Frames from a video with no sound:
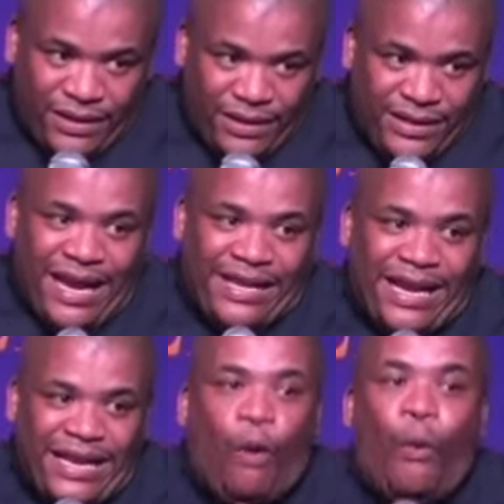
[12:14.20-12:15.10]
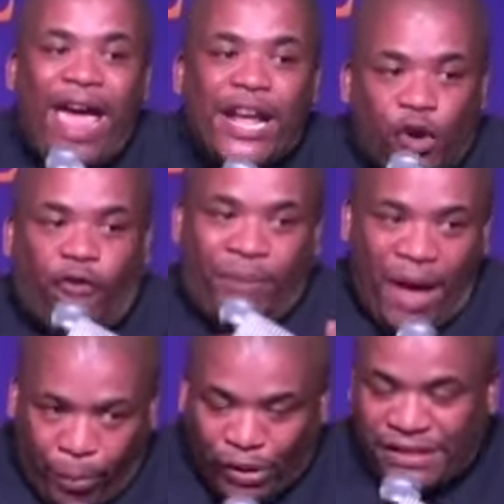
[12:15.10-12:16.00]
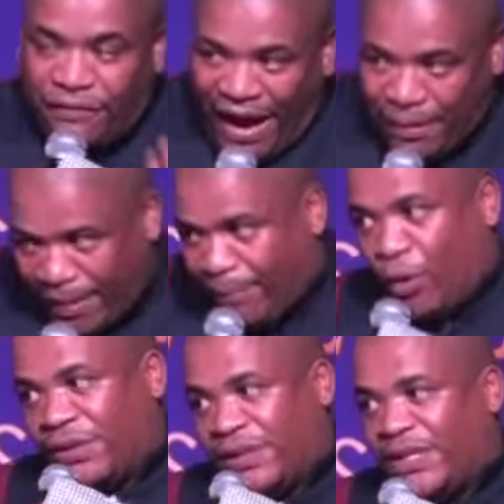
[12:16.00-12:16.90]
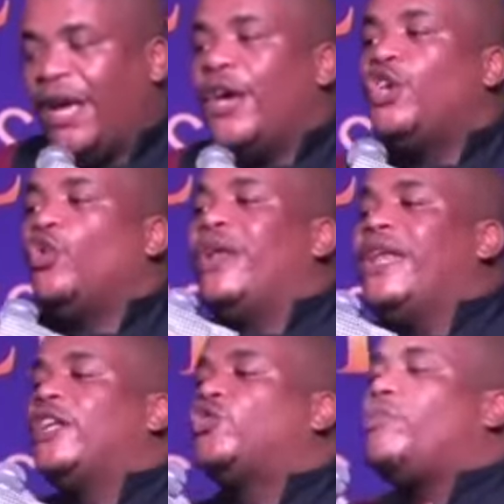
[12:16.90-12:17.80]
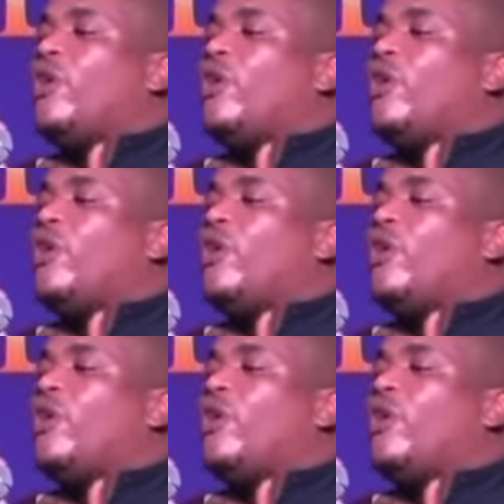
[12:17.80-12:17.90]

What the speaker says: The weight of purpose, divine purpose. You need to be